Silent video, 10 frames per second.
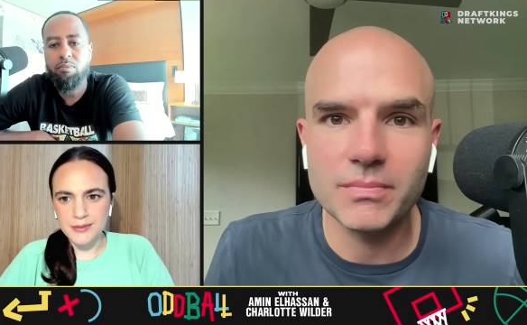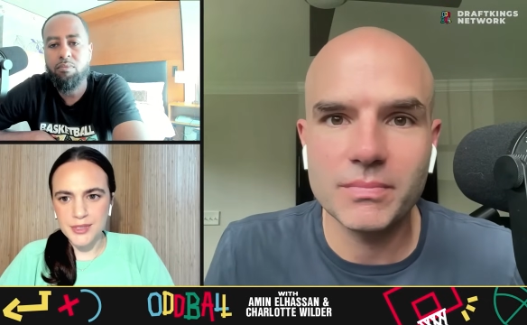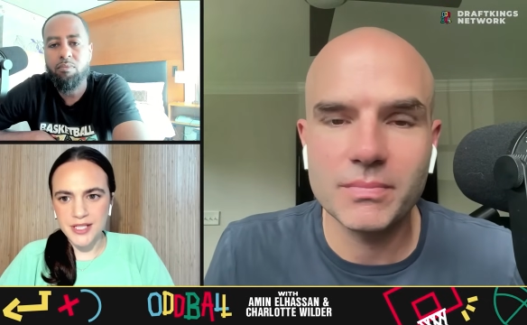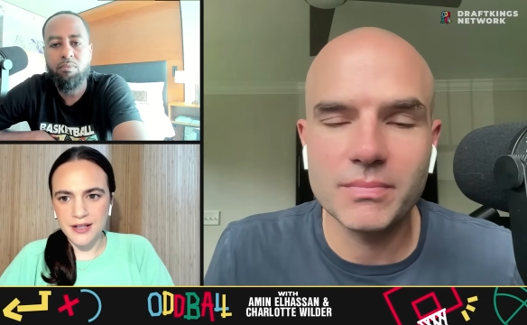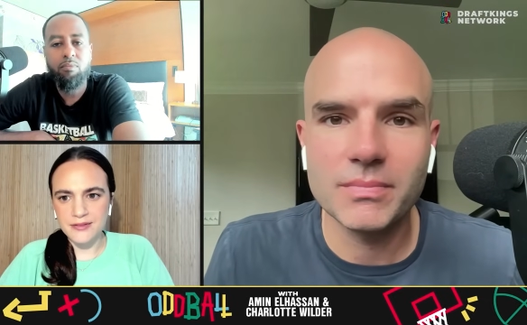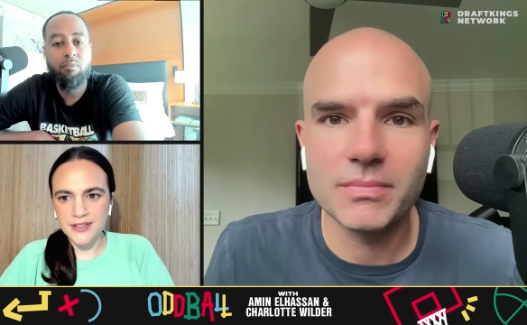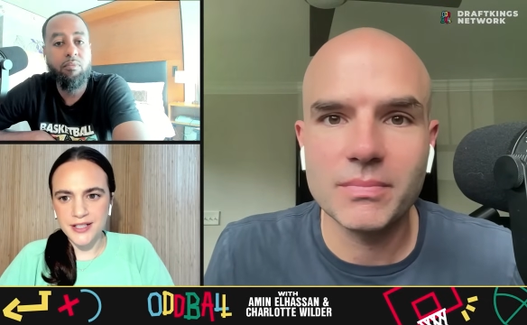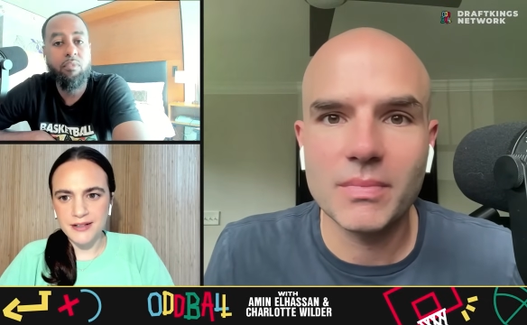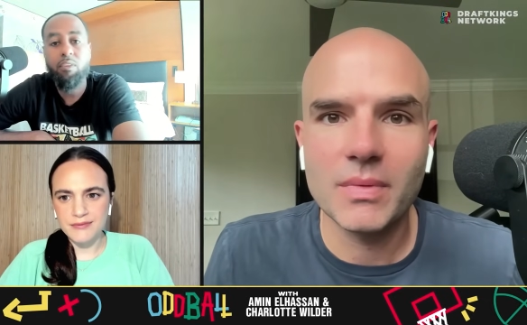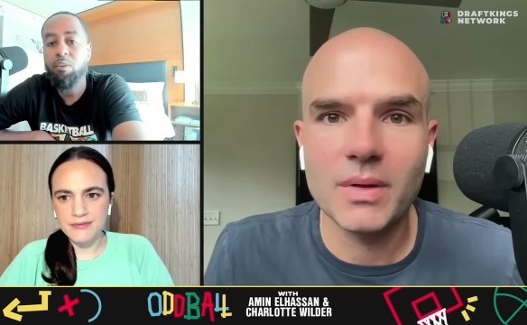Speaker 1: himself,
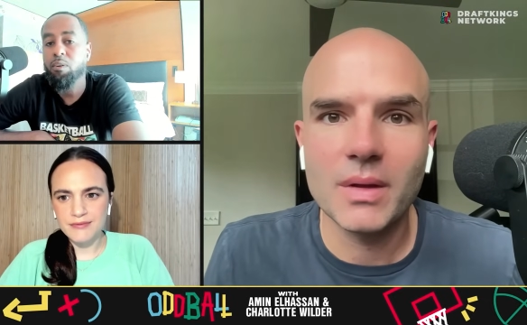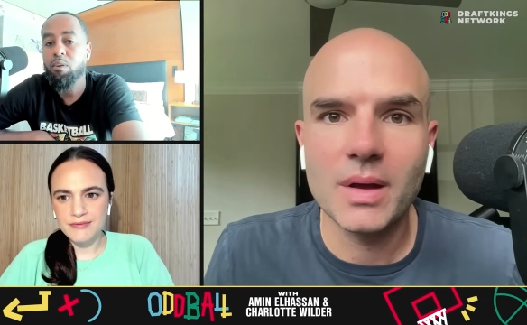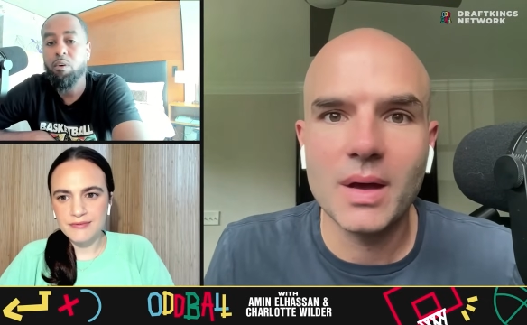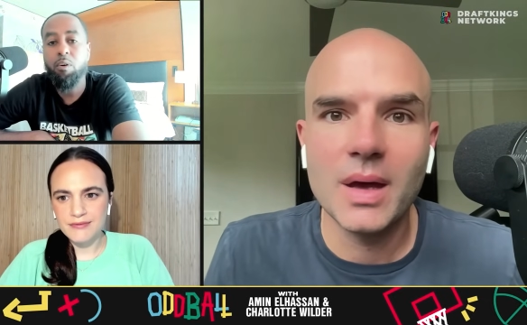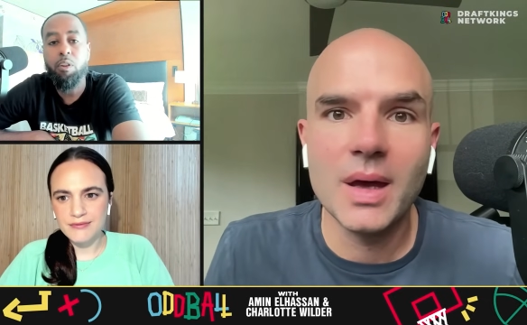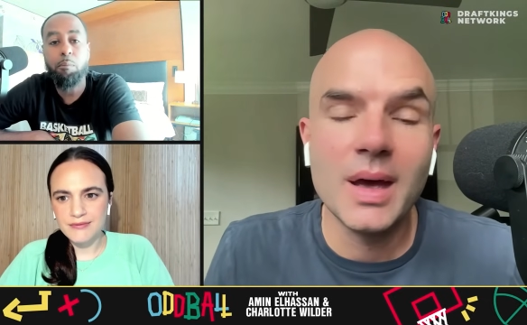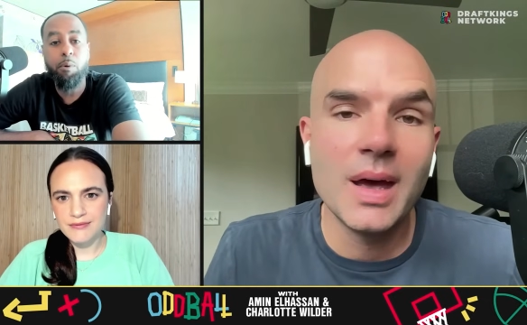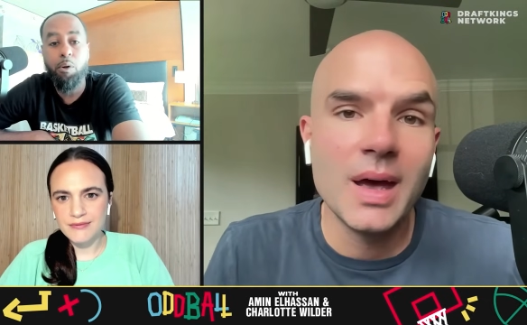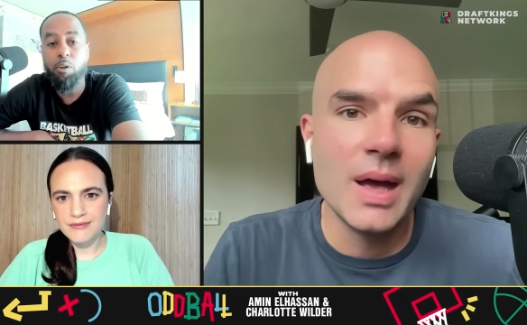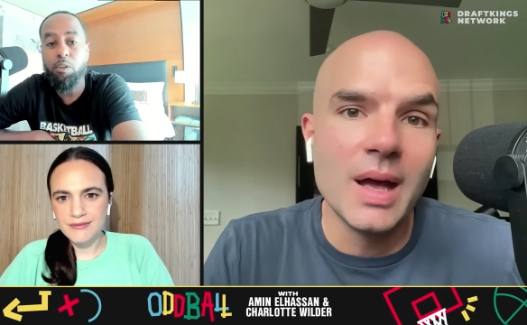Tom?
Speaker 2: or the
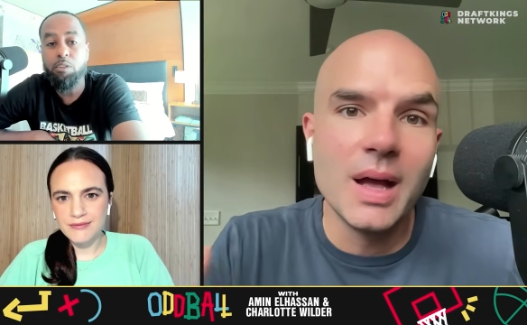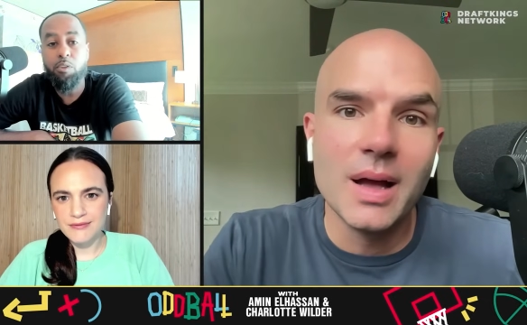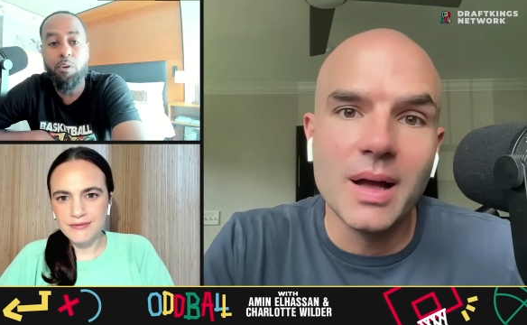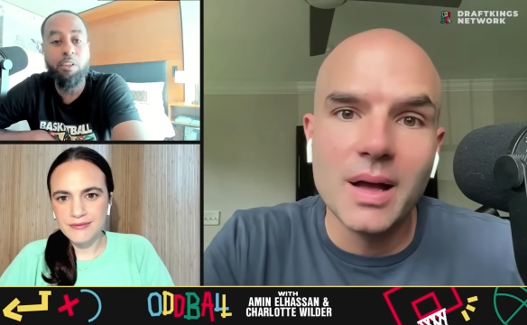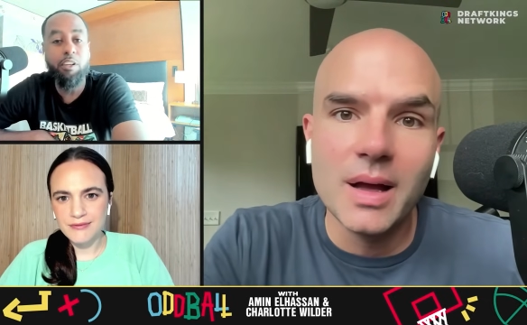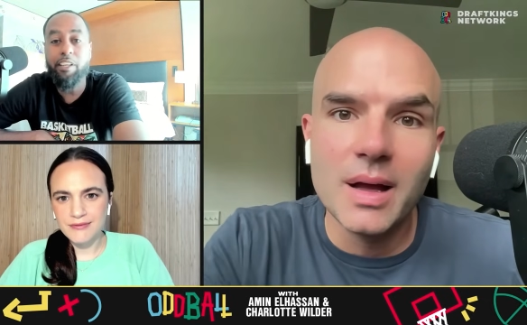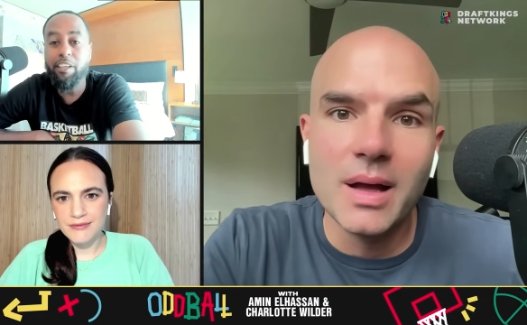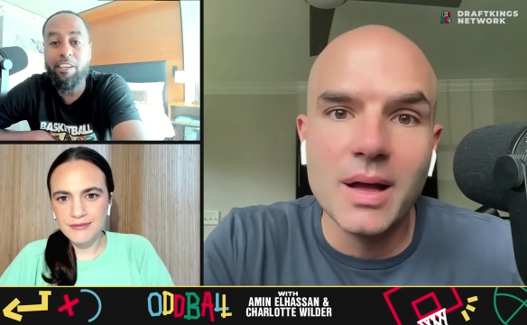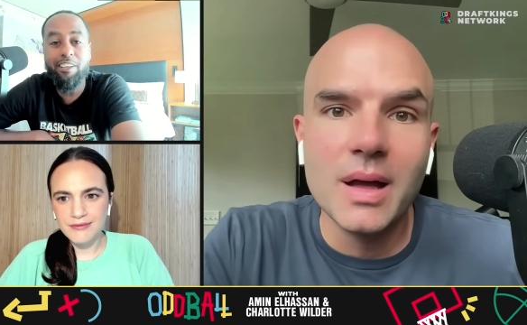Bulls or the league or